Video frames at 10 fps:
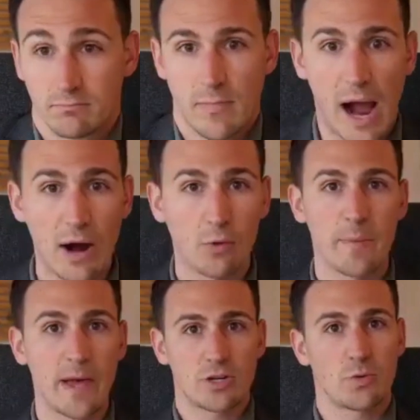How do we
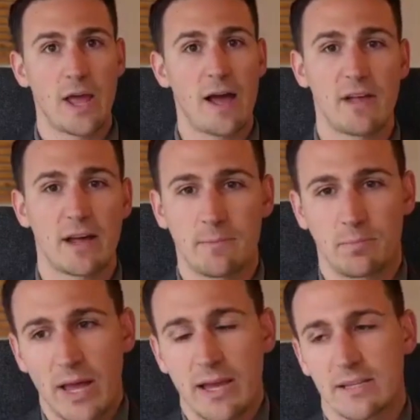make sure we have that in
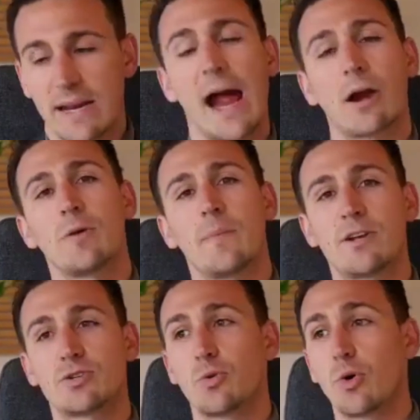place? And how do we make
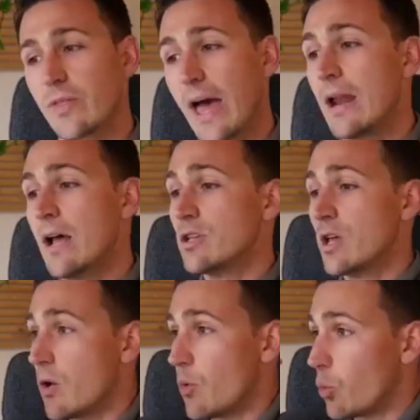sure that
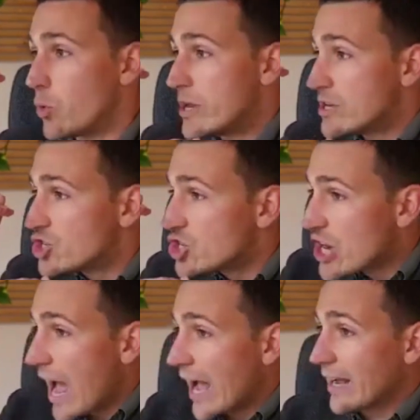we
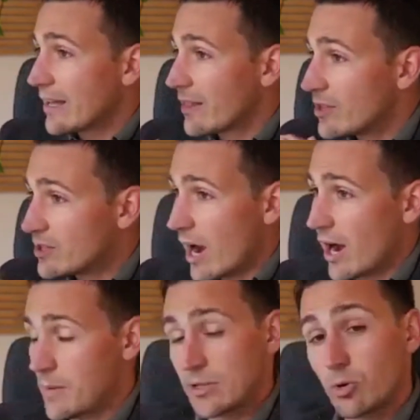check the
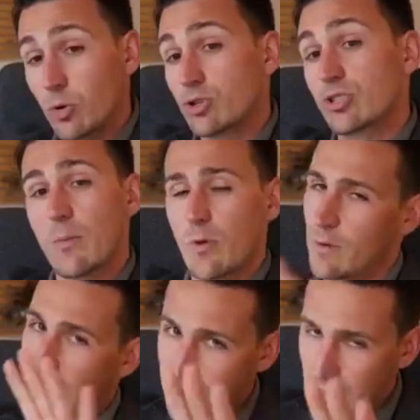documents, or someone,
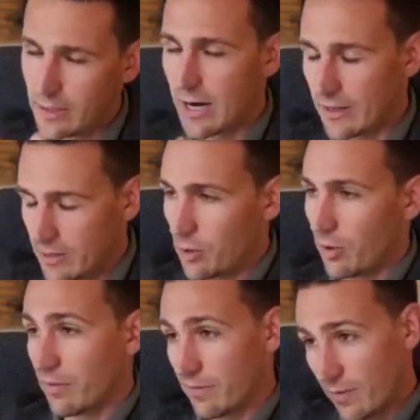ideally not the owner
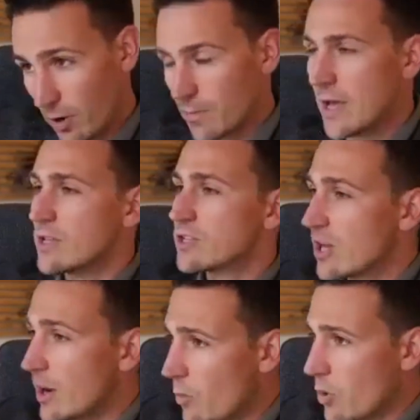of the firm,
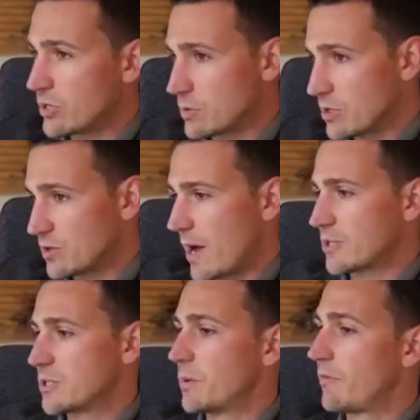someone is
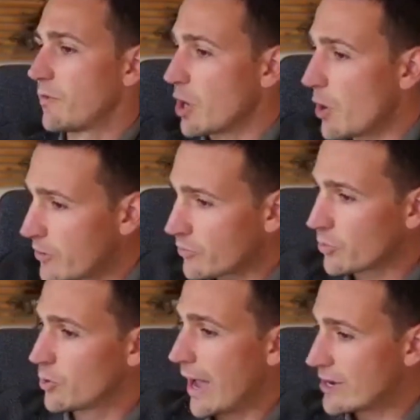responsible for going
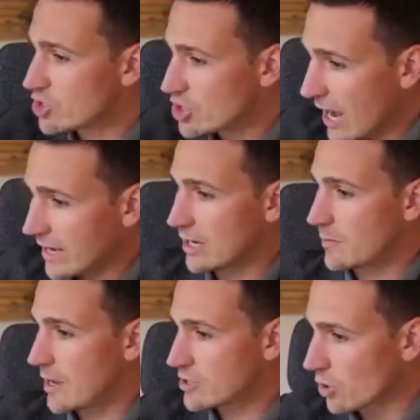through and checking to
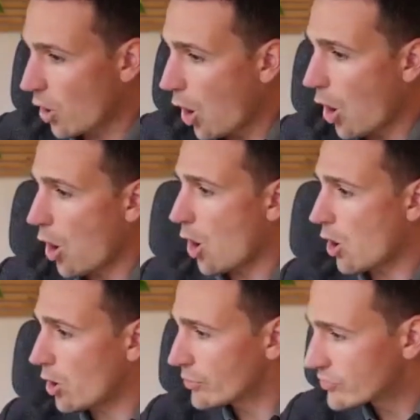make sure
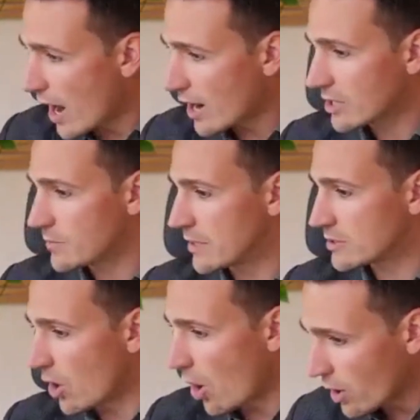all documents
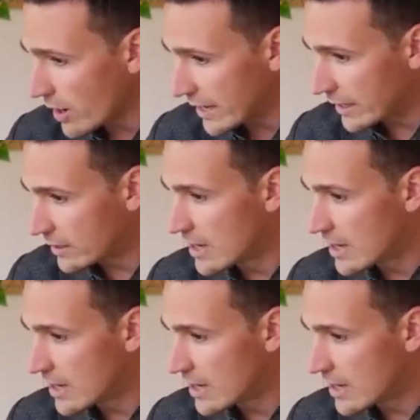are in